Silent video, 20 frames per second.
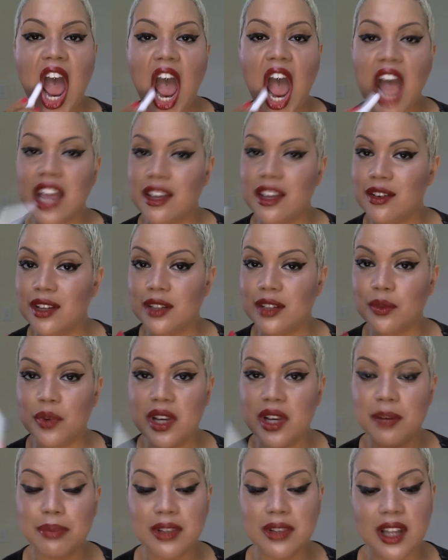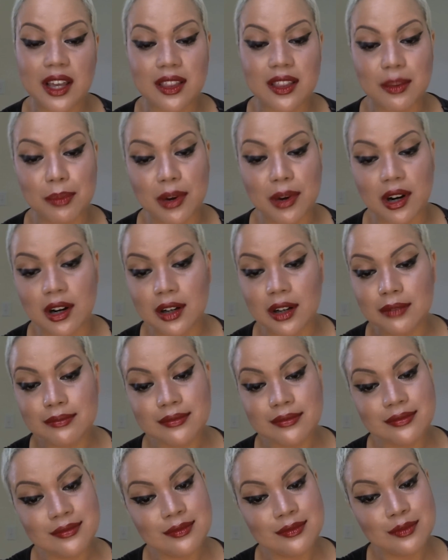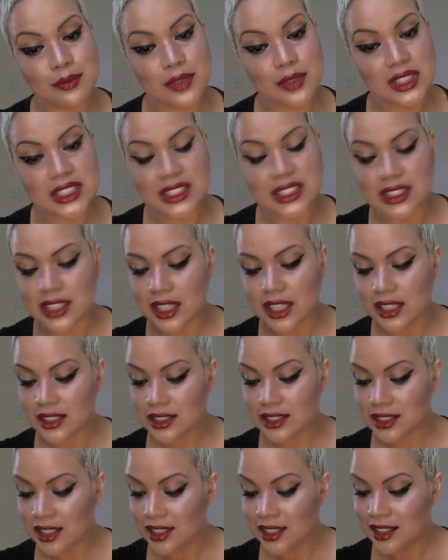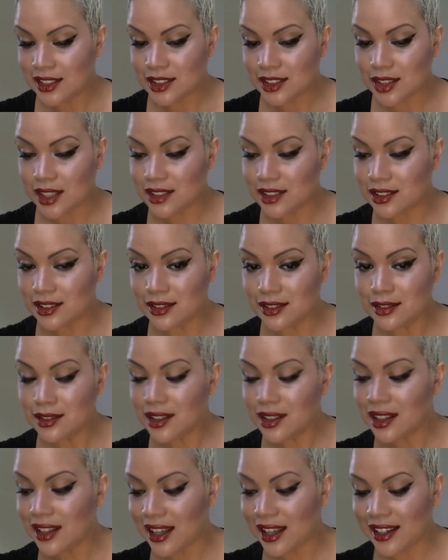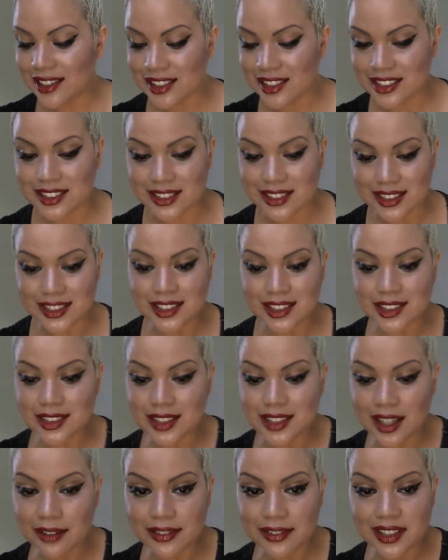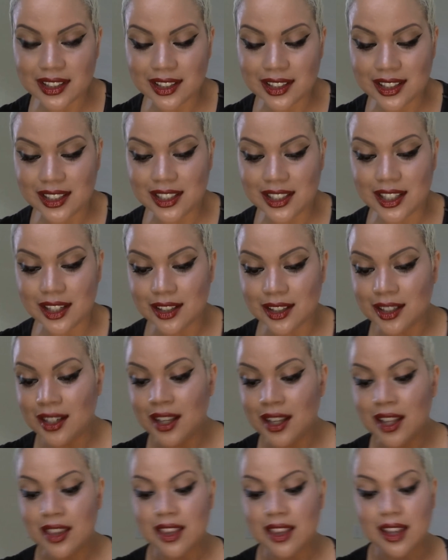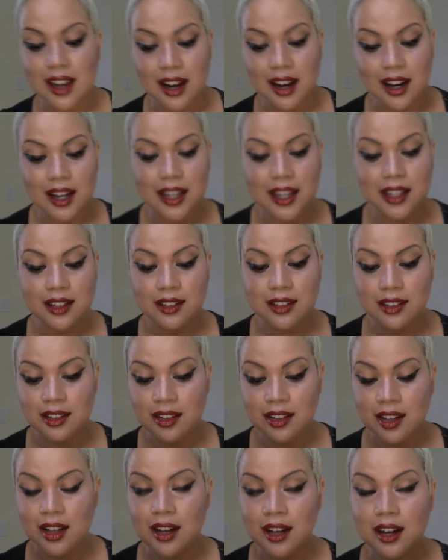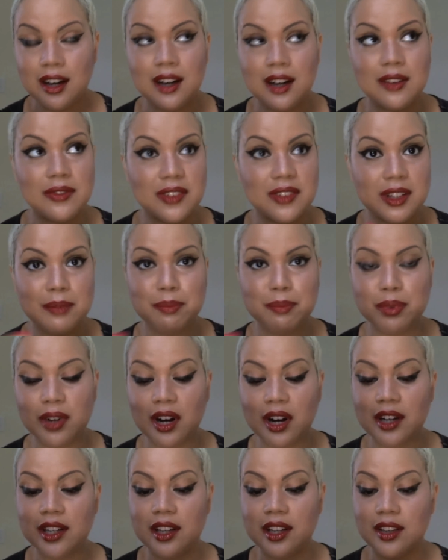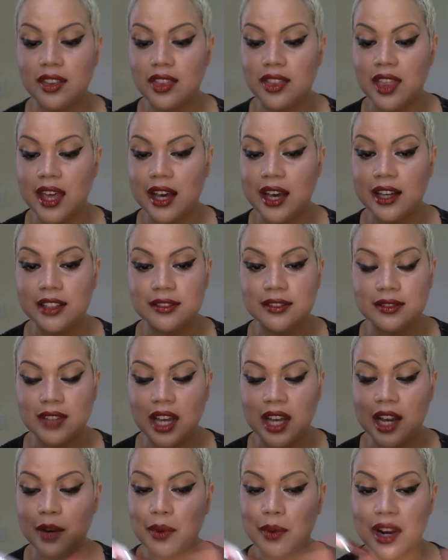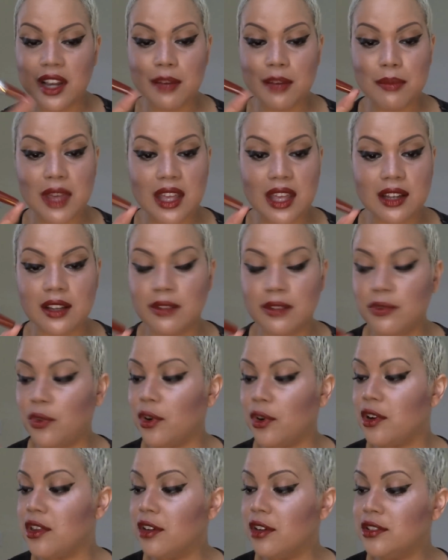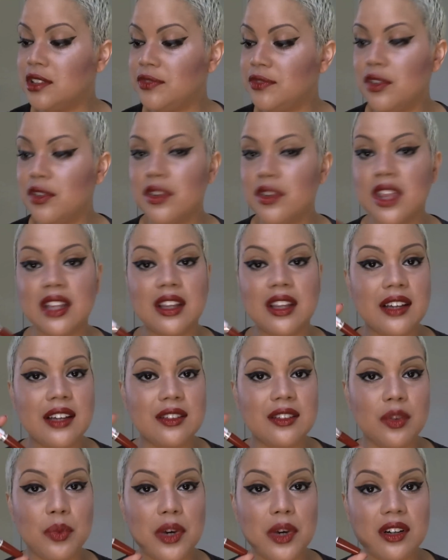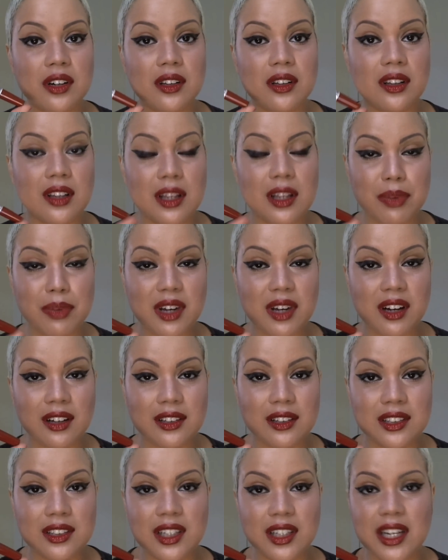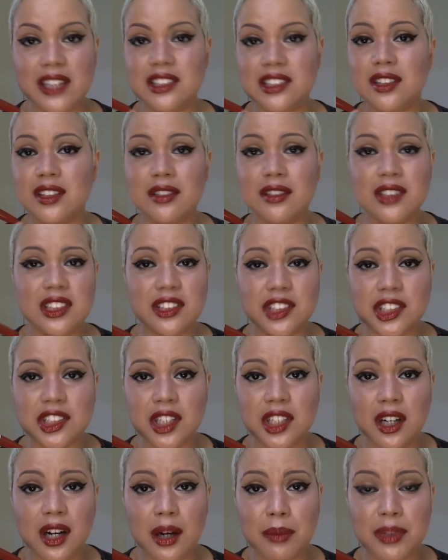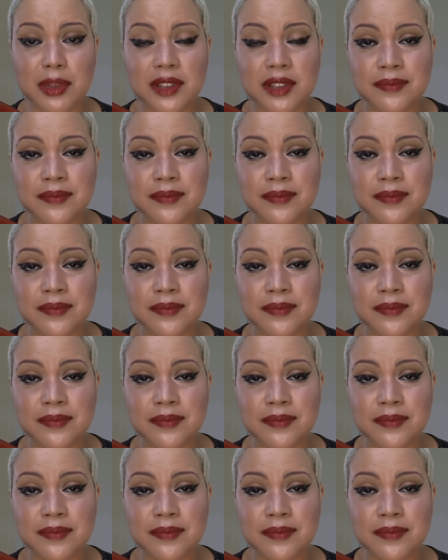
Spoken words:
you can reapply the balm, which is nice. So I do like this. This is definitely the kind of lip product that I recommend for those of you that like to wear lip color and you go to your job